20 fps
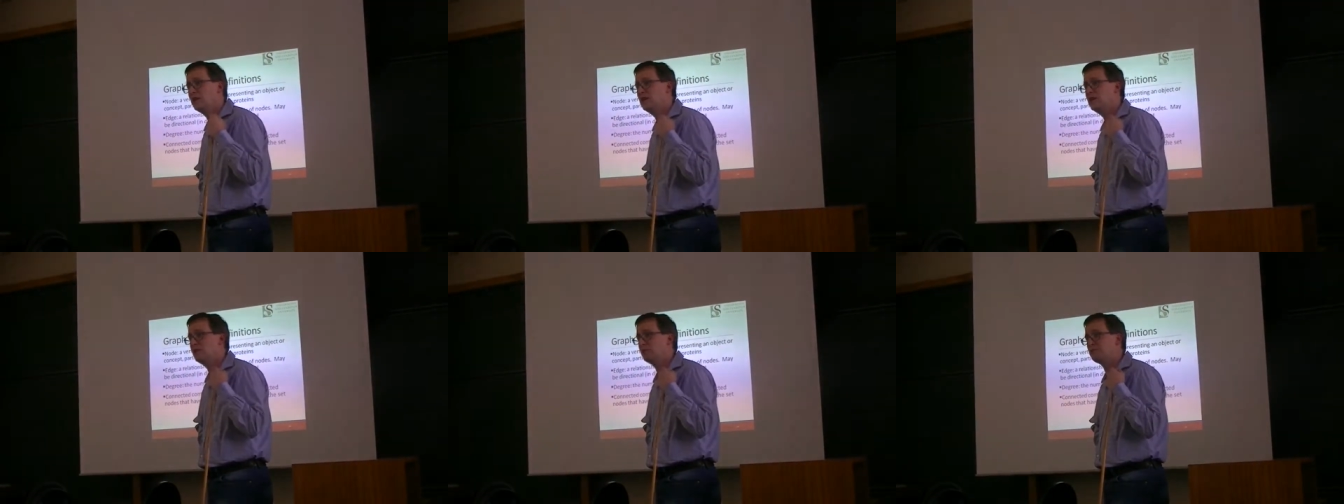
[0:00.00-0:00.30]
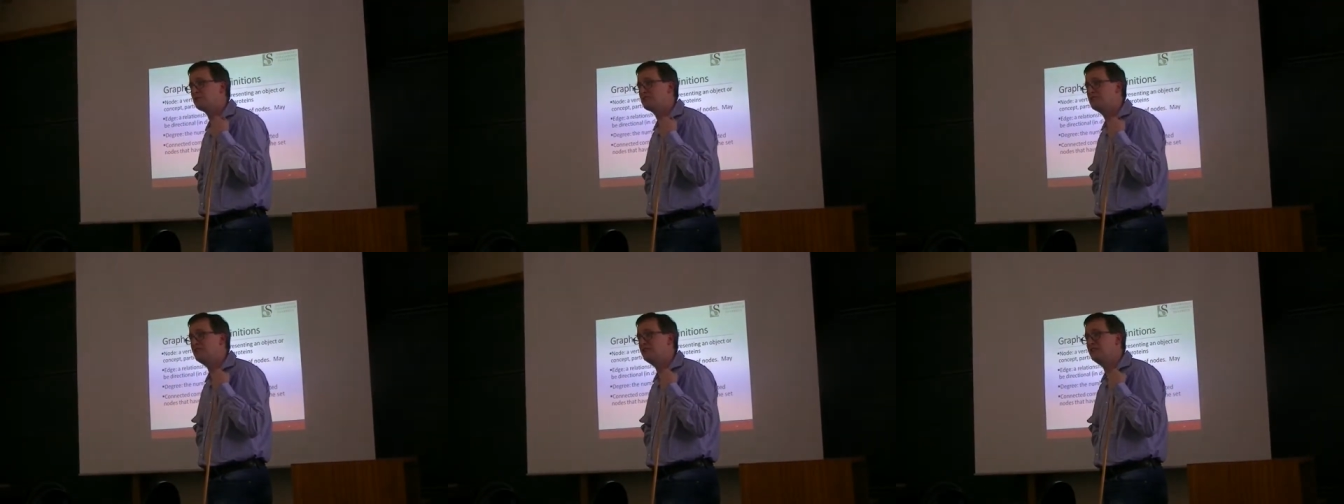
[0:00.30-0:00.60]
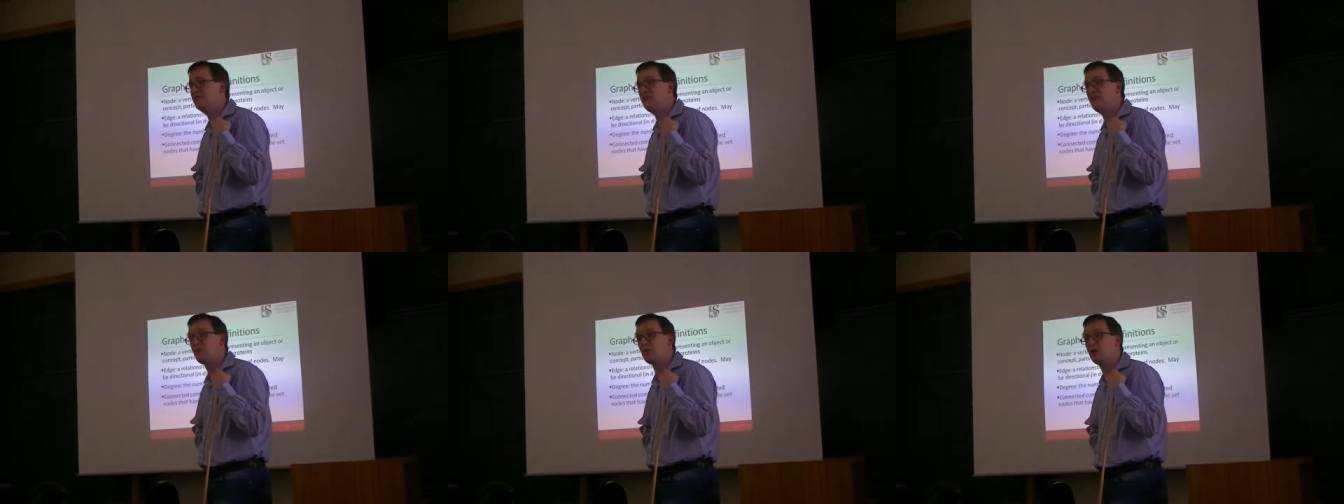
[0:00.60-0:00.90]
It was the
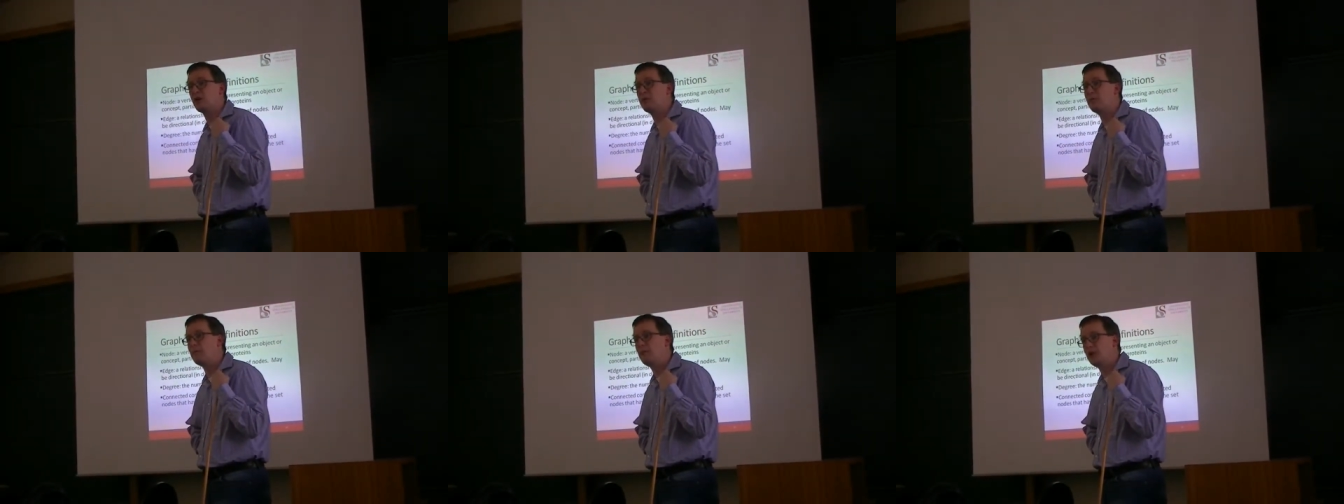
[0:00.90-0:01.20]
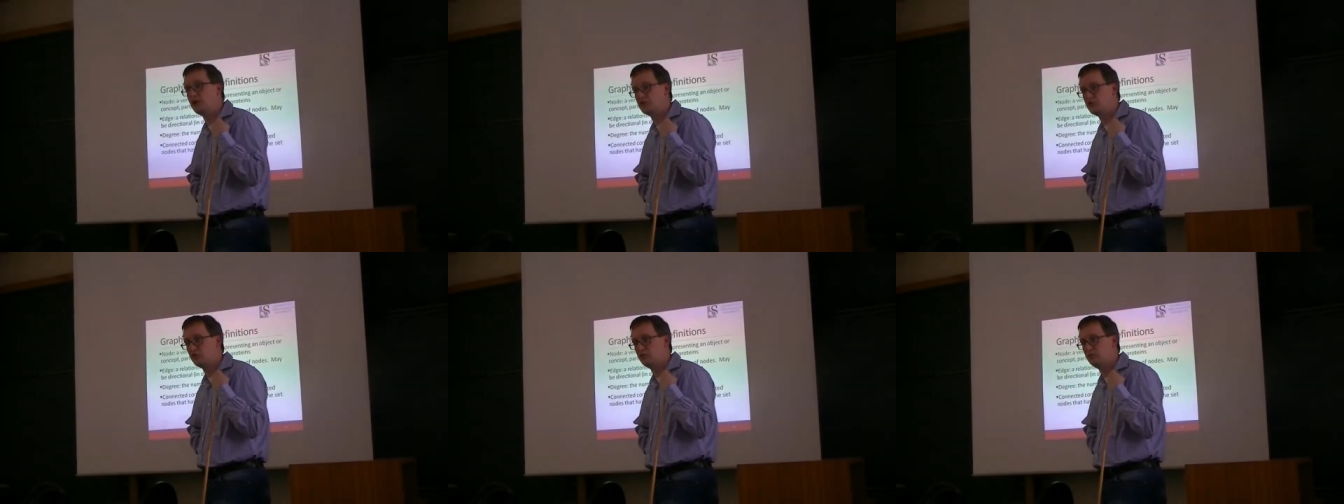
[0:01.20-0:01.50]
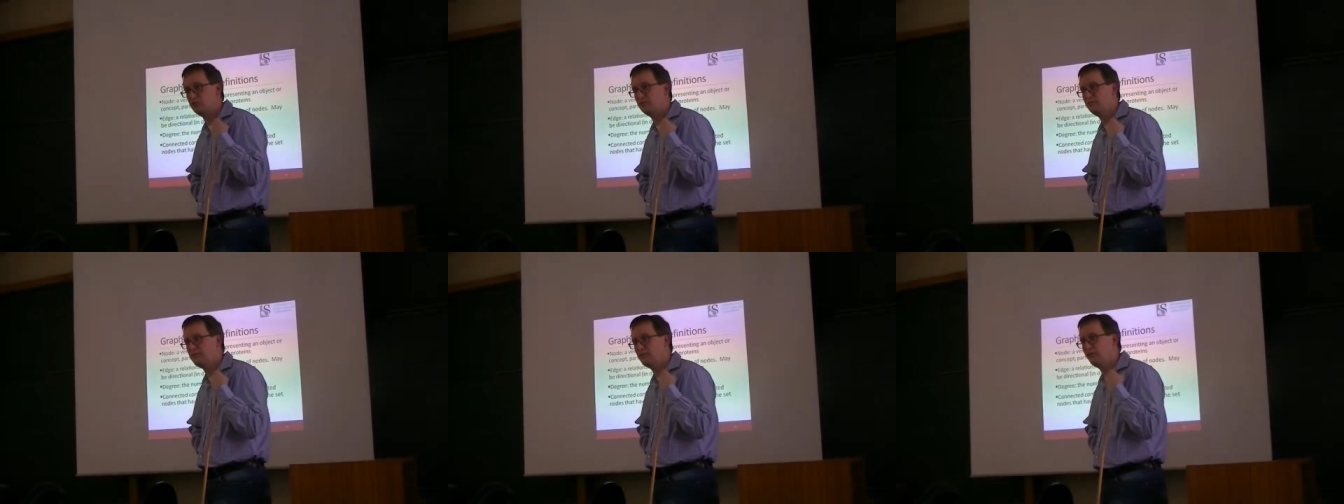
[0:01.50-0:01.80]
network module,
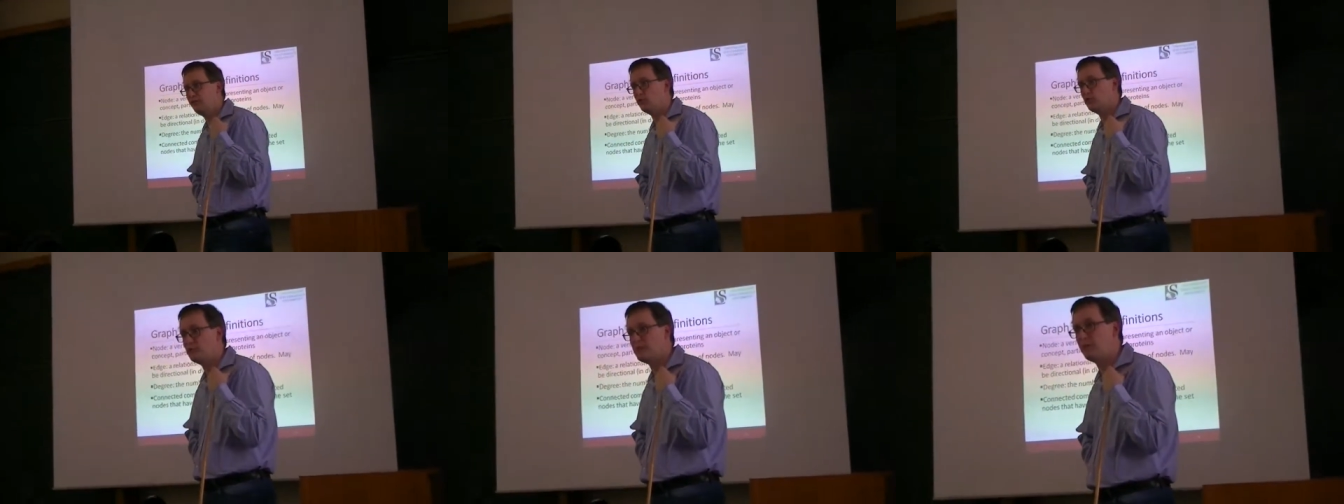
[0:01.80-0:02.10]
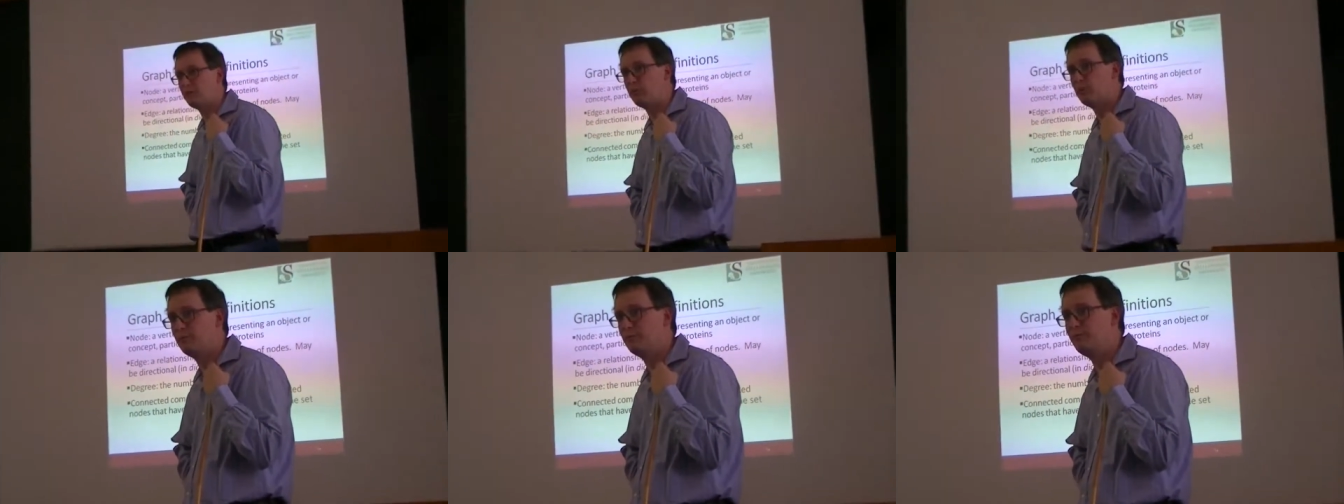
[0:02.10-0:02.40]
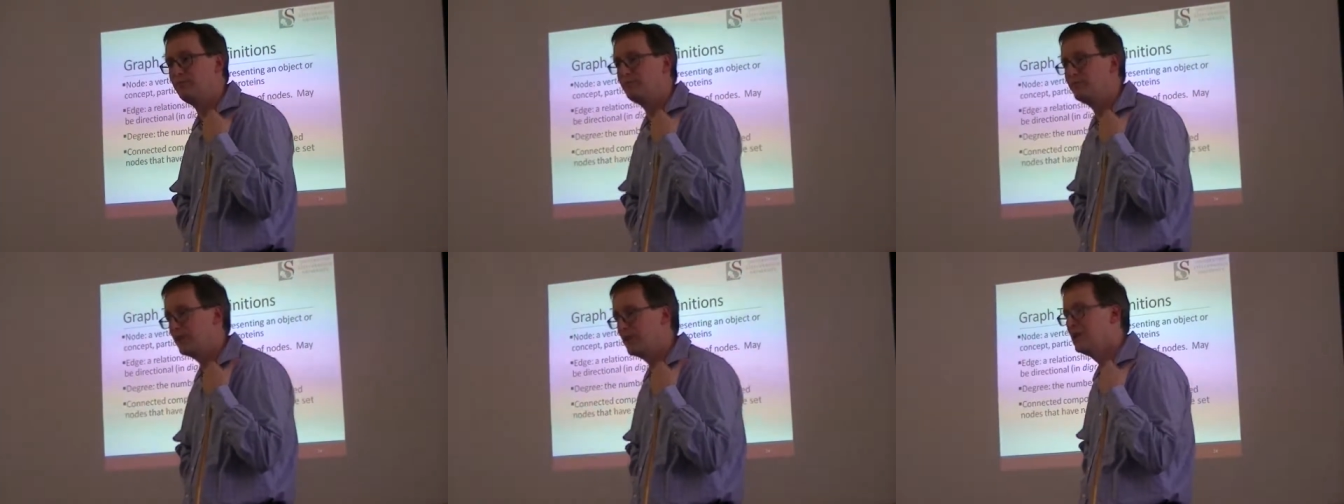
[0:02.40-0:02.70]
if you remember.
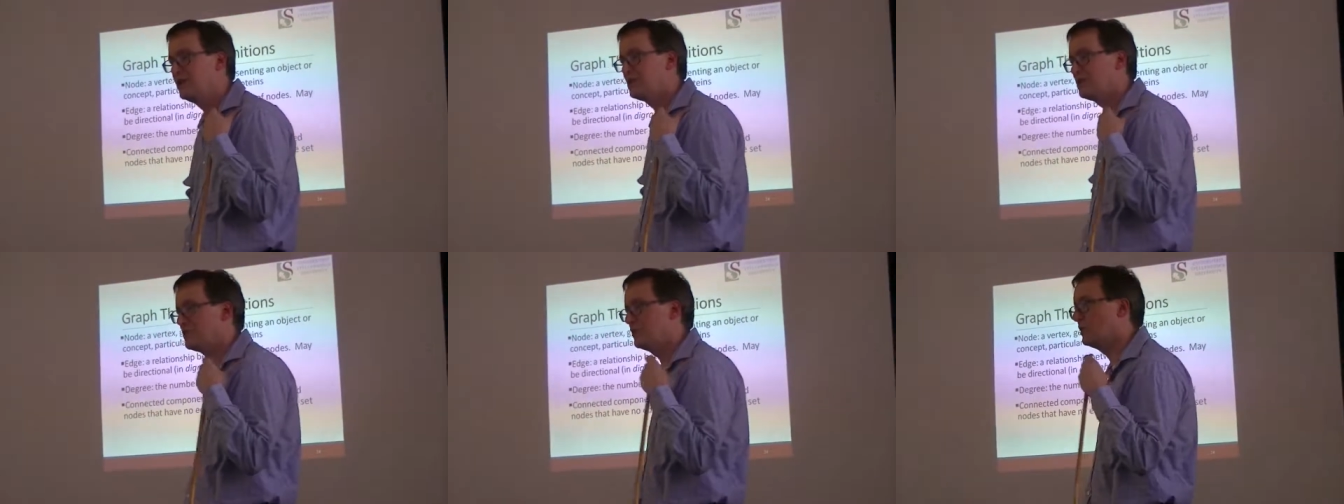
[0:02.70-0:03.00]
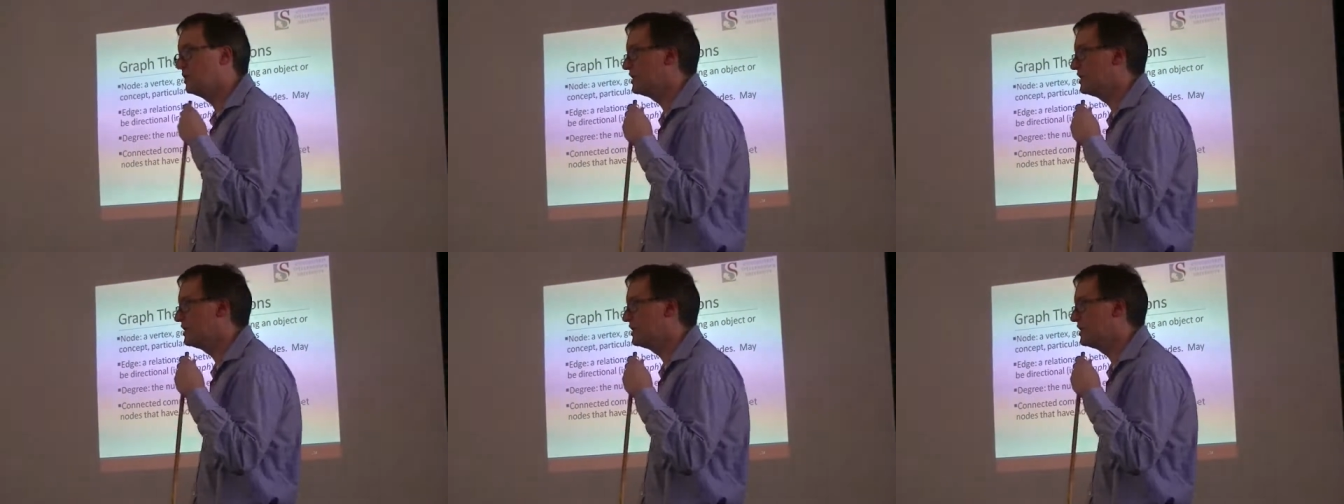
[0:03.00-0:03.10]
So